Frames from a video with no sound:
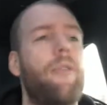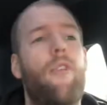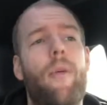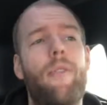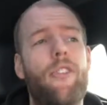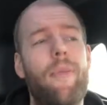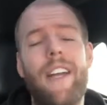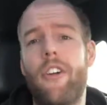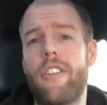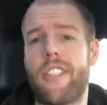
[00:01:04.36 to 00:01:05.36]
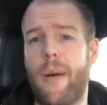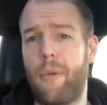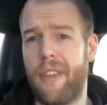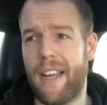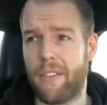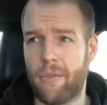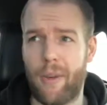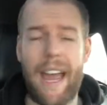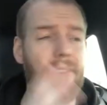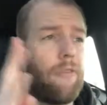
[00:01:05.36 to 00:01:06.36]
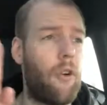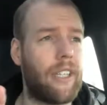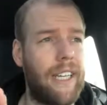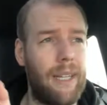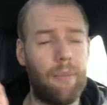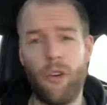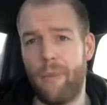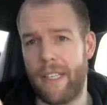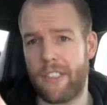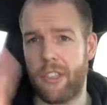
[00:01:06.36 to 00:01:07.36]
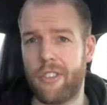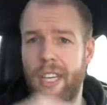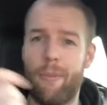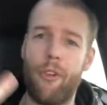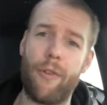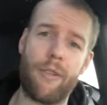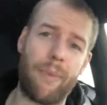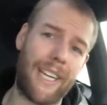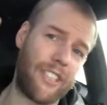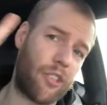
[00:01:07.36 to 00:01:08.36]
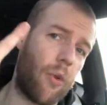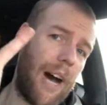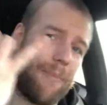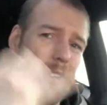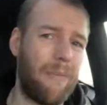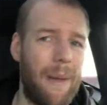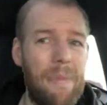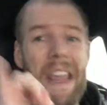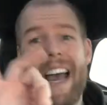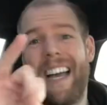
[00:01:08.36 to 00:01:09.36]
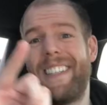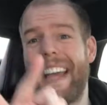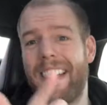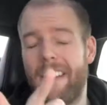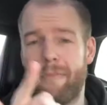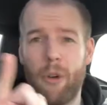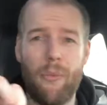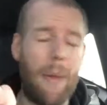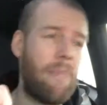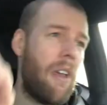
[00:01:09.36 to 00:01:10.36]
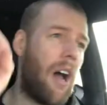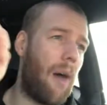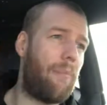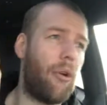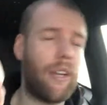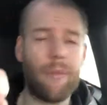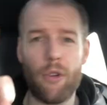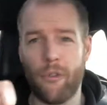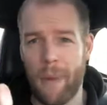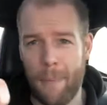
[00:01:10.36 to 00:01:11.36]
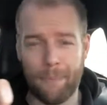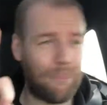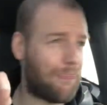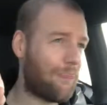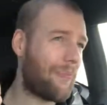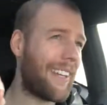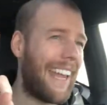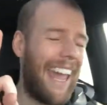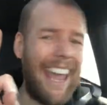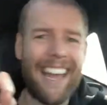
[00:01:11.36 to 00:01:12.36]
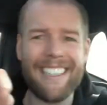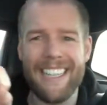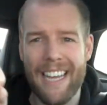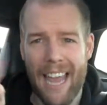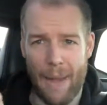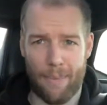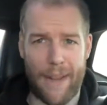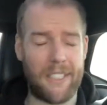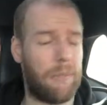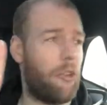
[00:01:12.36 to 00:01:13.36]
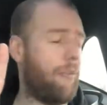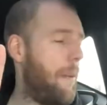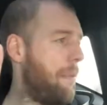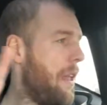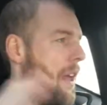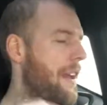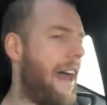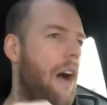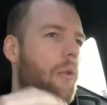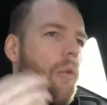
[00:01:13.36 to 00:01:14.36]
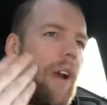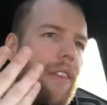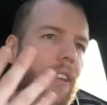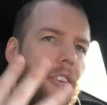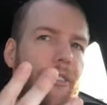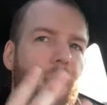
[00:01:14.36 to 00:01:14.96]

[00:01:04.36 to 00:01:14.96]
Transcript: and Performance, you might notice a couple things. We have four key movements. Those key movements being a squat movement, a deadlift movement, a pulling movement, and a pressing movement. Now, with those